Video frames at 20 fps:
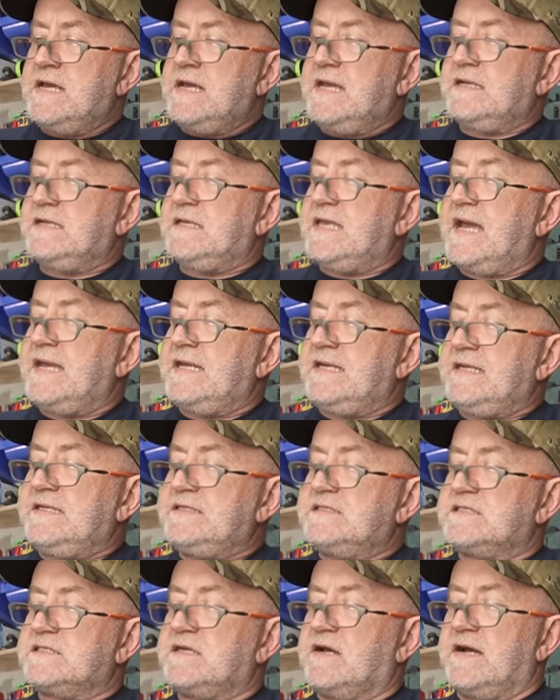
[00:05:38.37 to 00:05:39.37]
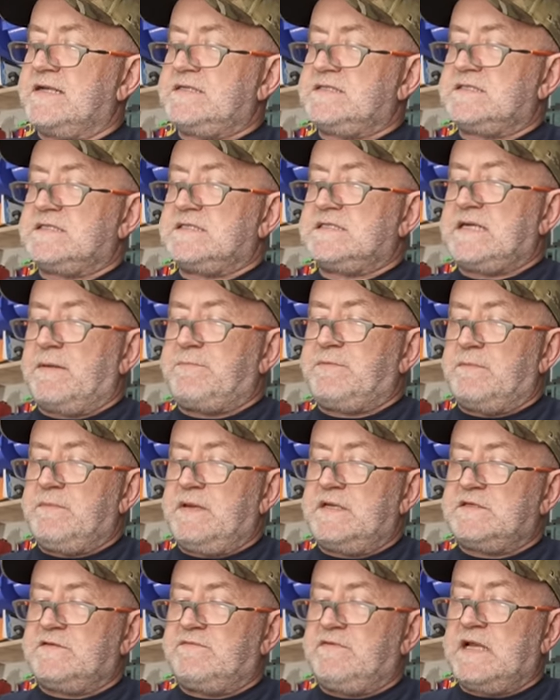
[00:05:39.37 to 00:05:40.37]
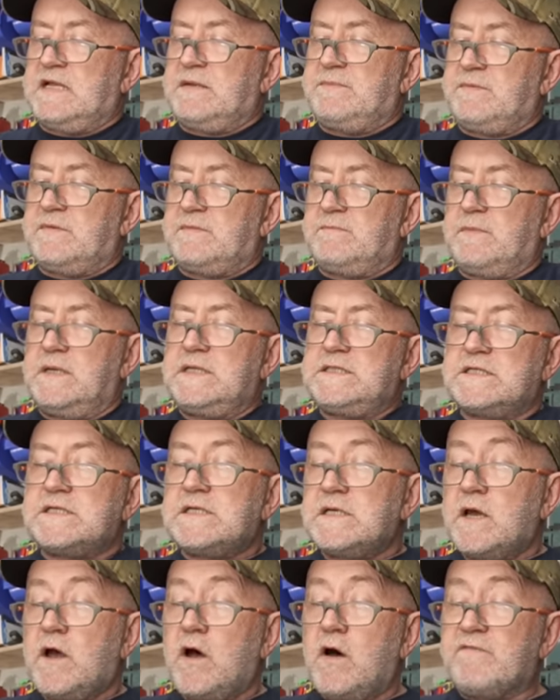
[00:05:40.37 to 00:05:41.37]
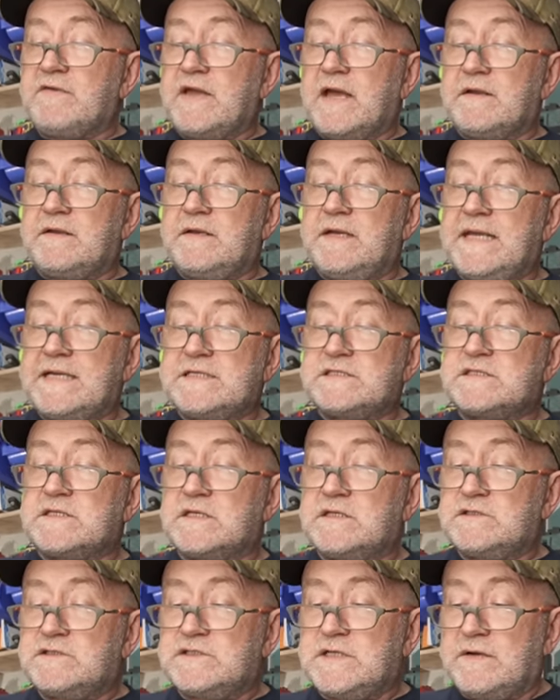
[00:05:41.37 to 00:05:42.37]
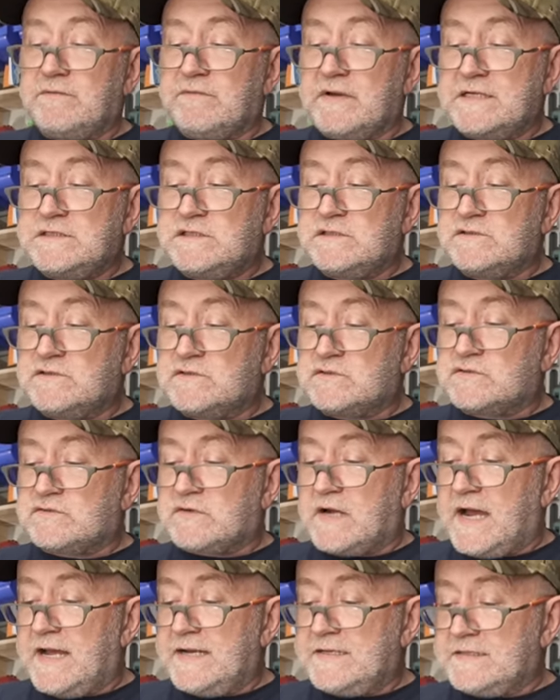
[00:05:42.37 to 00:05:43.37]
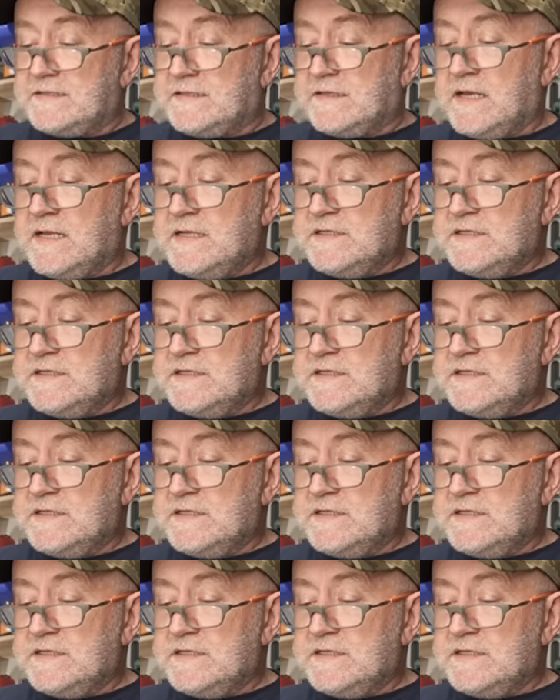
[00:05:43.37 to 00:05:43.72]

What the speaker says: and gain insights to supplement development of our next generation Triton.